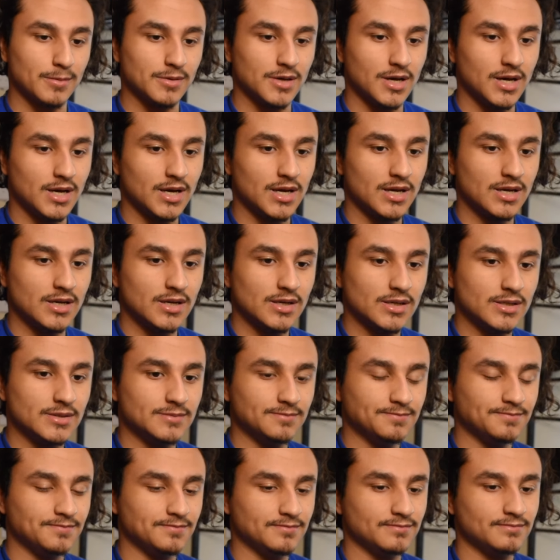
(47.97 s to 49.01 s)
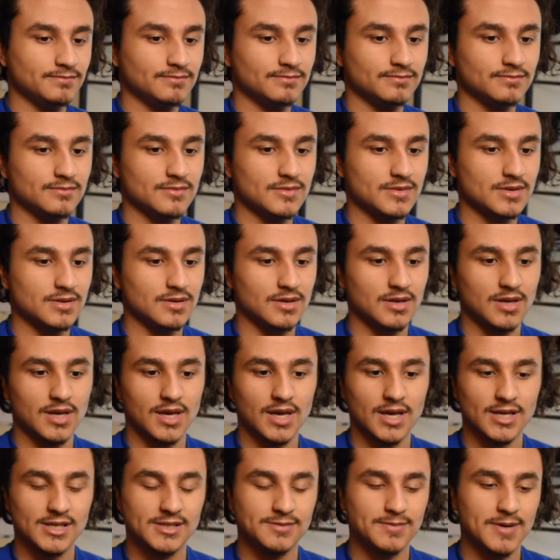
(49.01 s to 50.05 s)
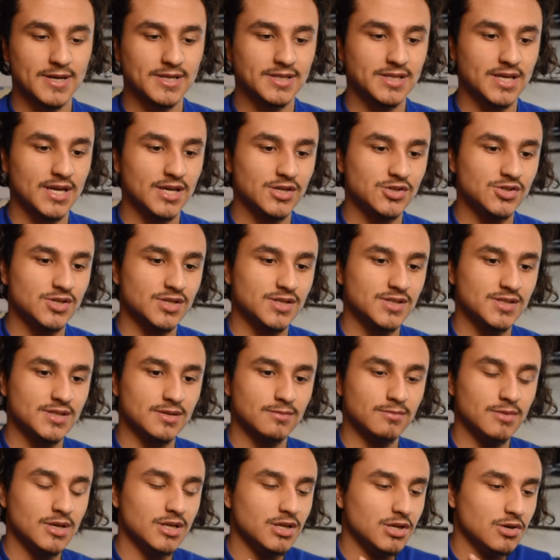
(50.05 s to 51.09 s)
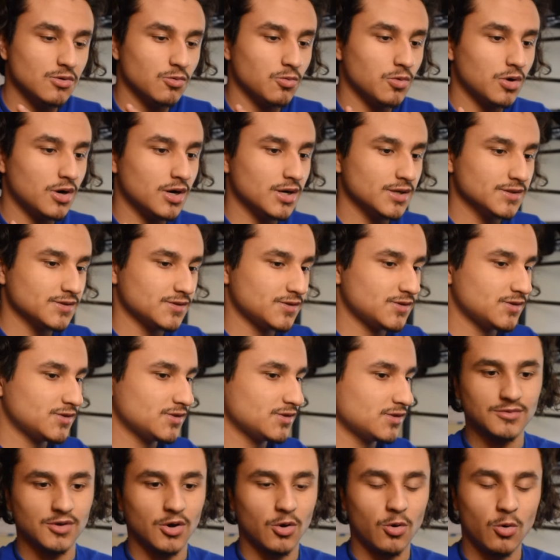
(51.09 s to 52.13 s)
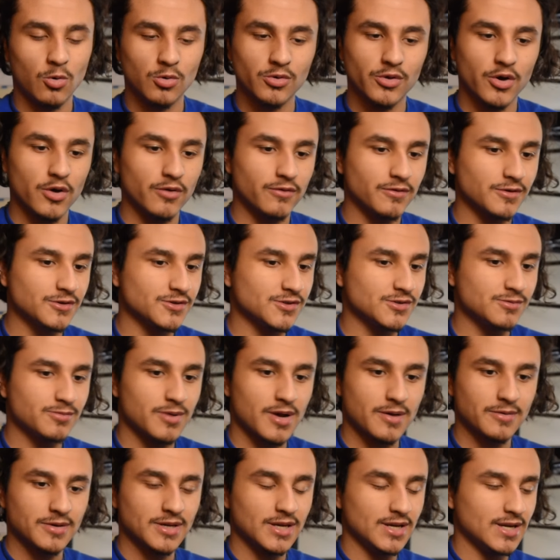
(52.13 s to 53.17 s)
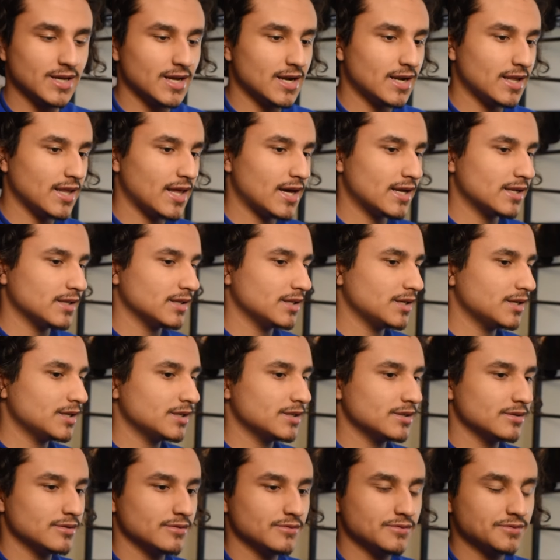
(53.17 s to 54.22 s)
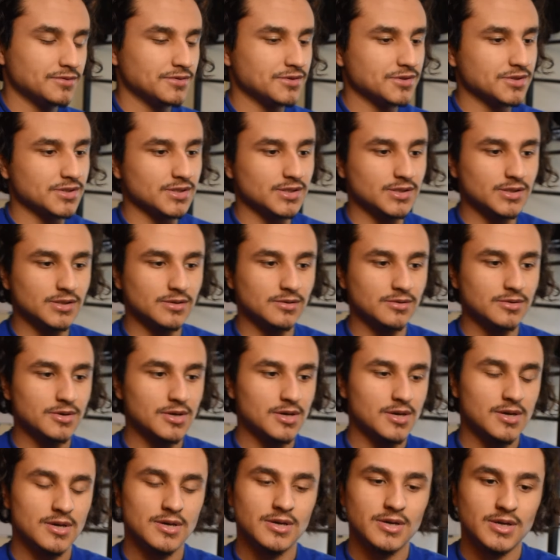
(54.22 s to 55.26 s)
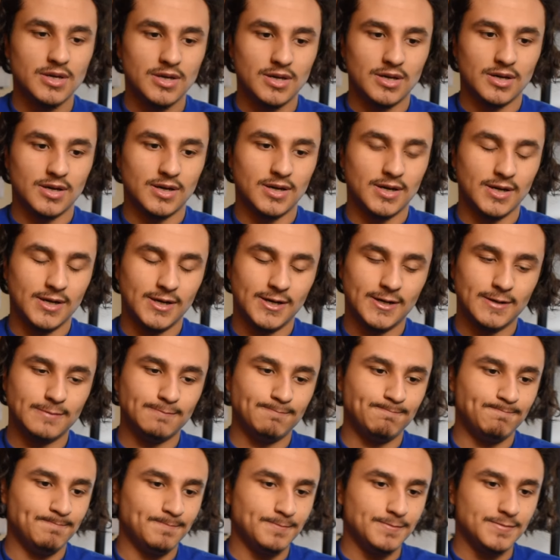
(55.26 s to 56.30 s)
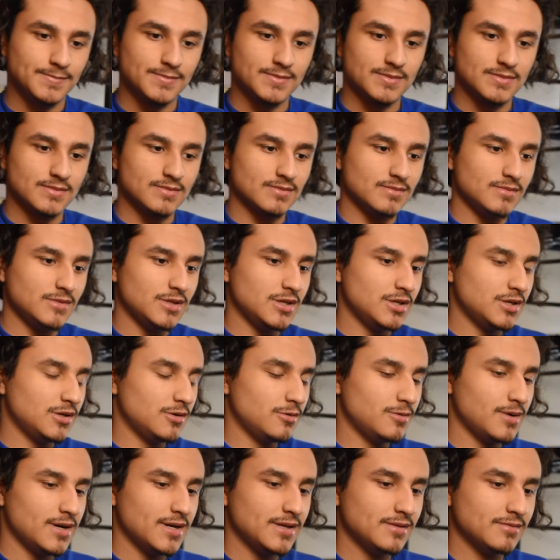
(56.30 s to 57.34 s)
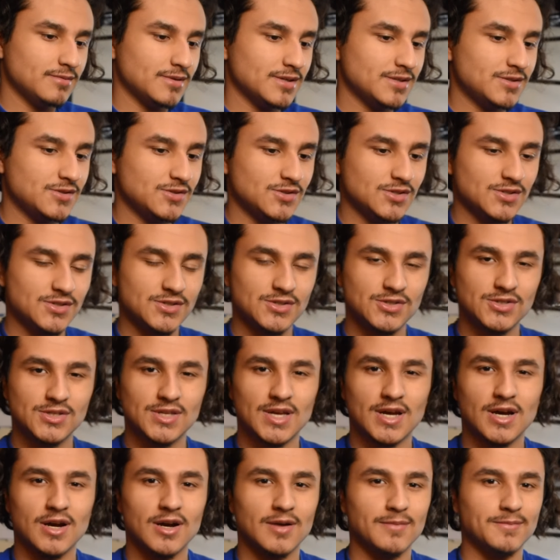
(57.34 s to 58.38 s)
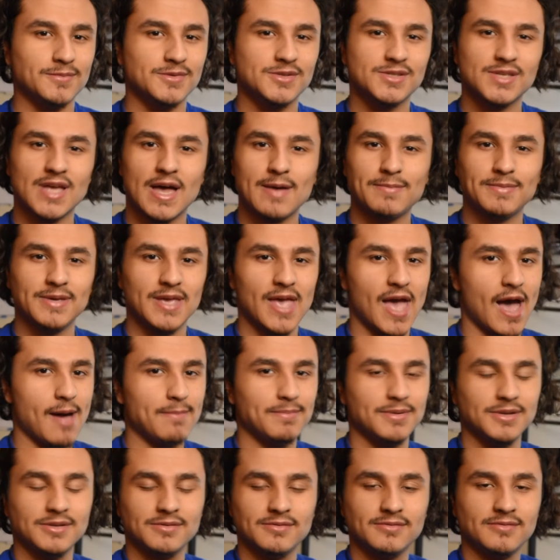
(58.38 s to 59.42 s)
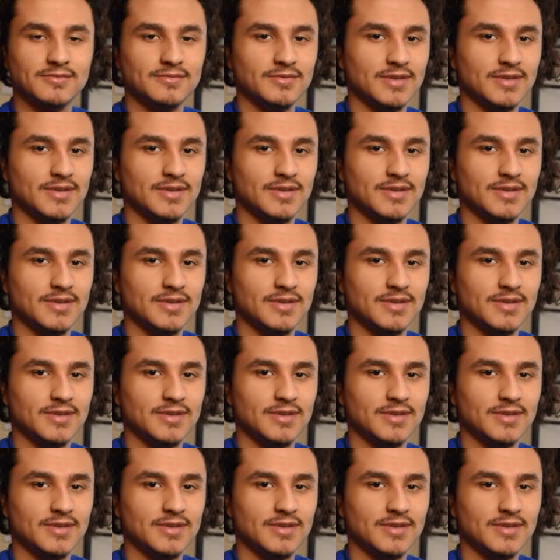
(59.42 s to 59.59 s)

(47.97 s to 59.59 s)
um, expectations, immediate wants. The holdovers is probably gonna get a lot of love. So, um, you know what? Let's just start. Stop yapping